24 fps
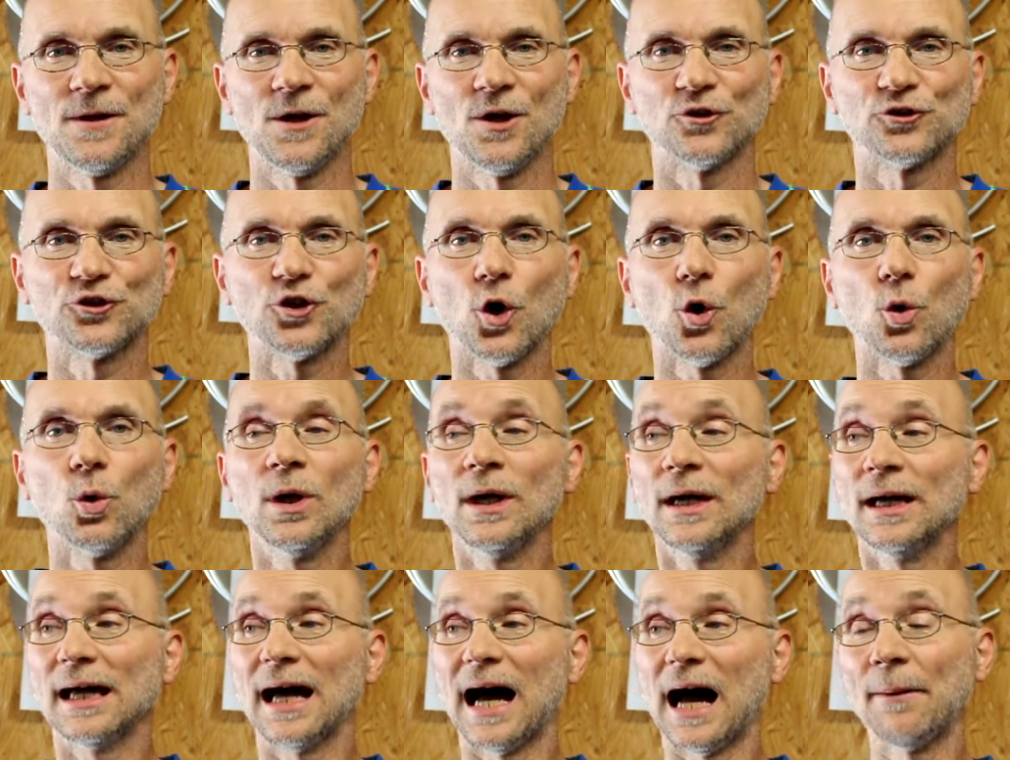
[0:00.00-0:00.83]

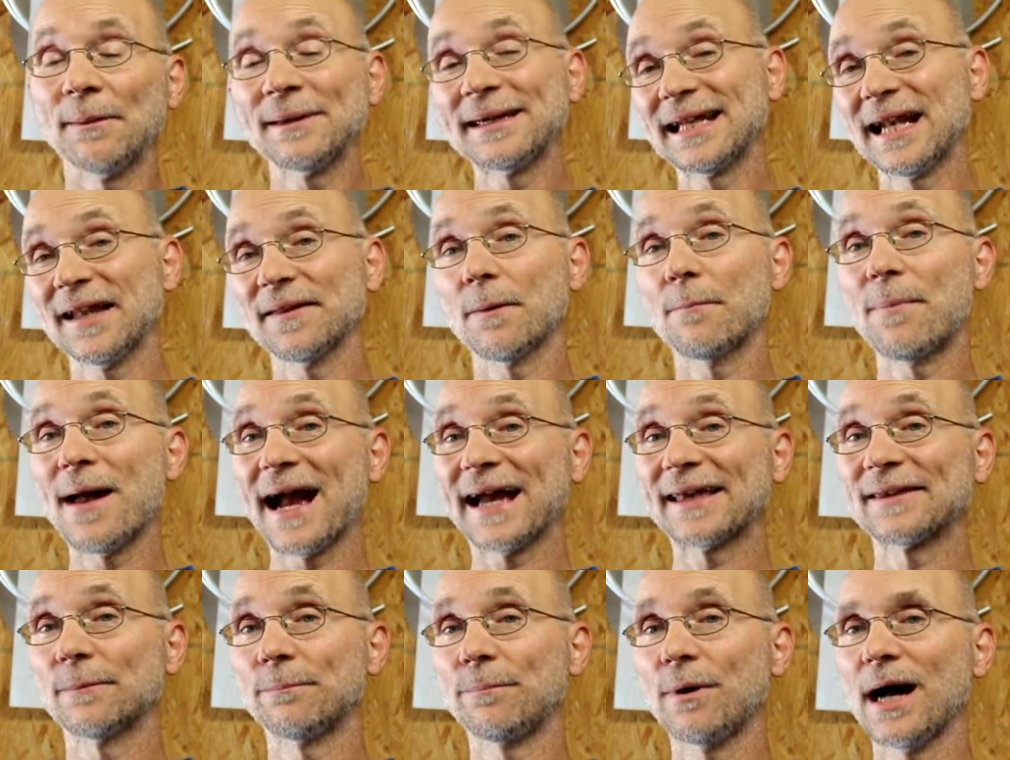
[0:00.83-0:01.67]
So I'm gonna get on the
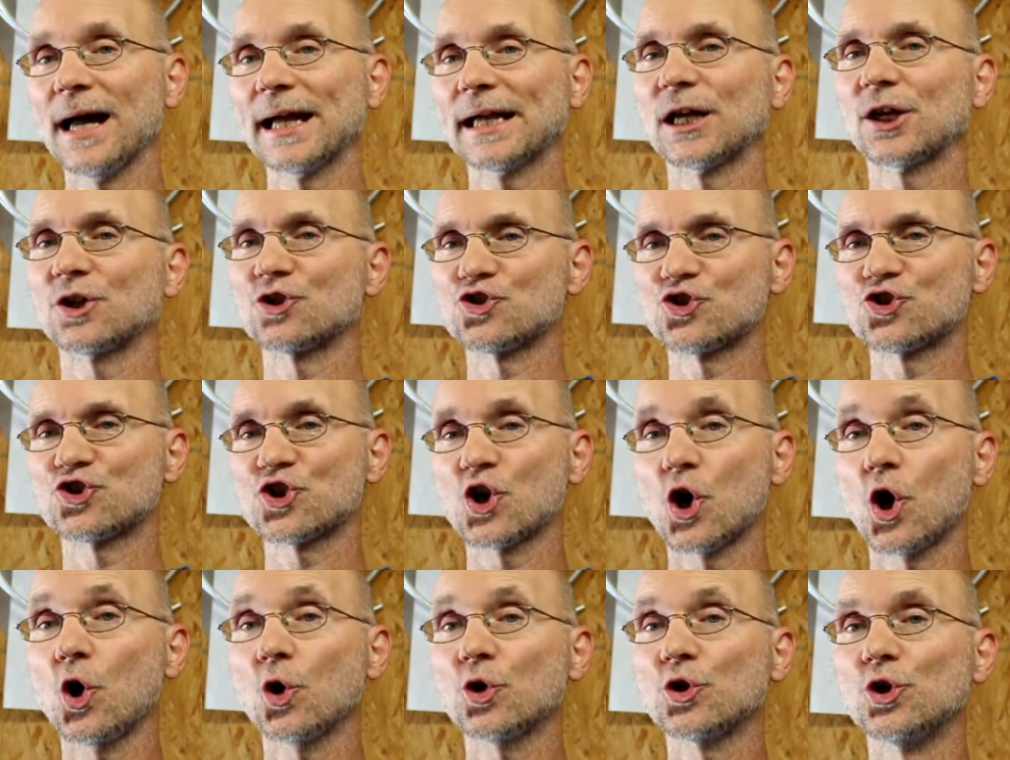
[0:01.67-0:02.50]
back of the bike and
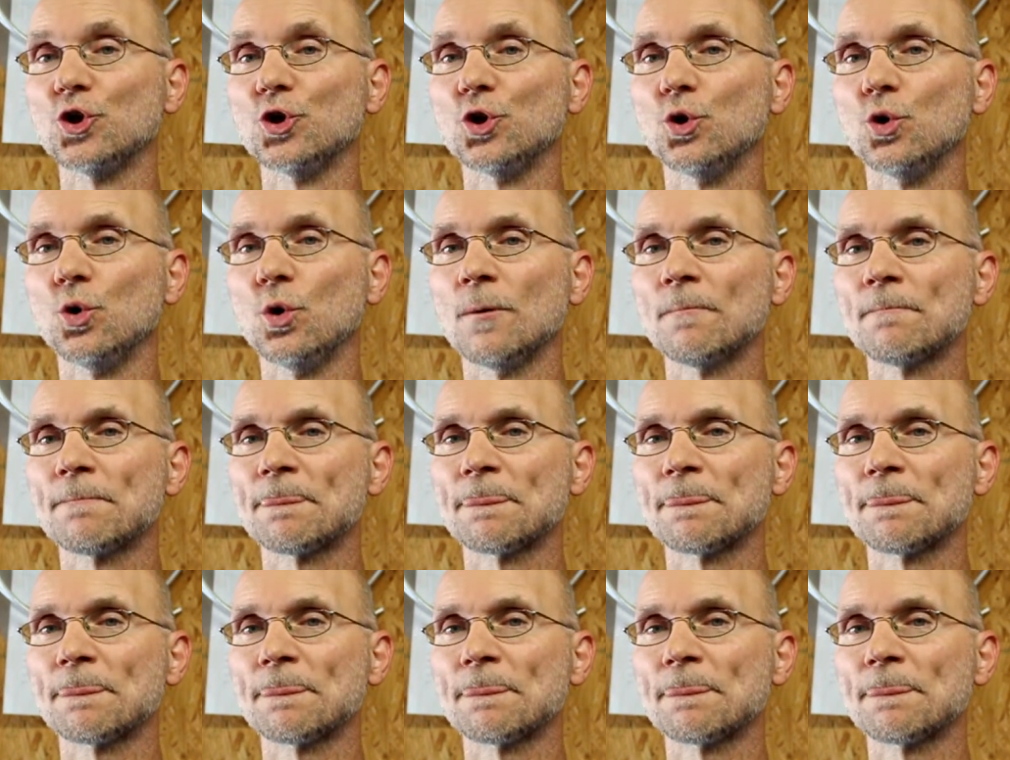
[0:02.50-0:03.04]
show you,